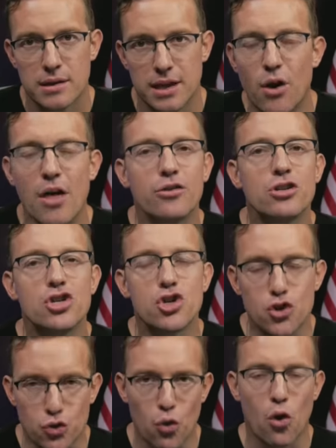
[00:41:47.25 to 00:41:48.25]
They'd rather
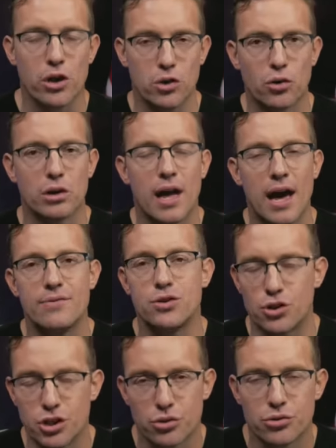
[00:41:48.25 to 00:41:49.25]
destroy your lives,
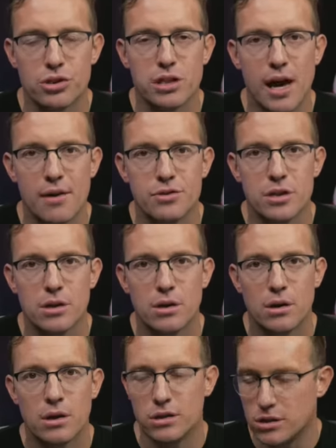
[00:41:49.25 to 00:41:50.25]
your children's lives,
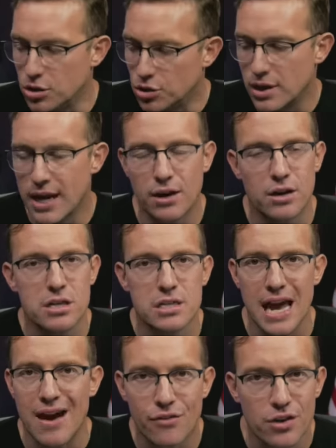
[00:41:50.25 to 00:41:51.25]
your
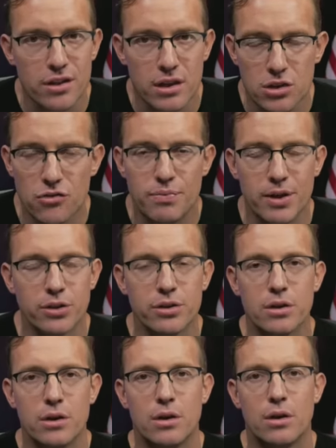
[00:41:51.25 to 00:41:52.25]
inheritance, everything that you've
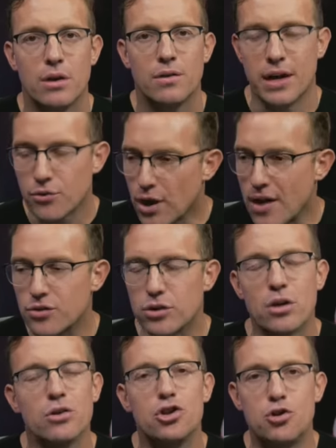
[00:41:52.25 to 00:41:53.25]
built. They would
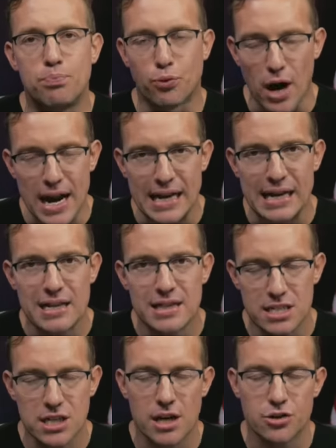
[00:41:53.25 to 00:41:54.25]
rather break
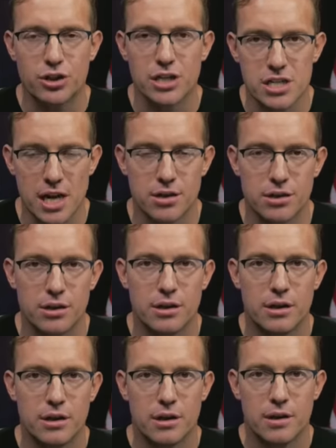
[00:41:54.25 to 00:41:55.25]
this country asunder
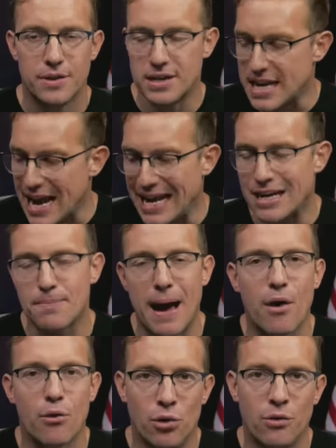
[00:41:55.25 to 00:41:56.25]
than to hand
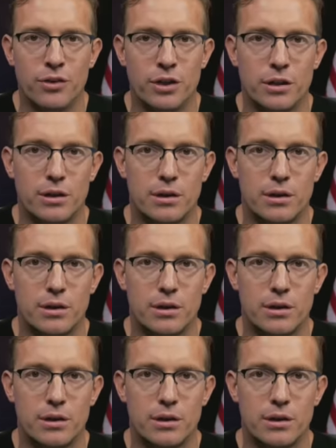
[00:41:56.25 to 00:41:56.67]
power over.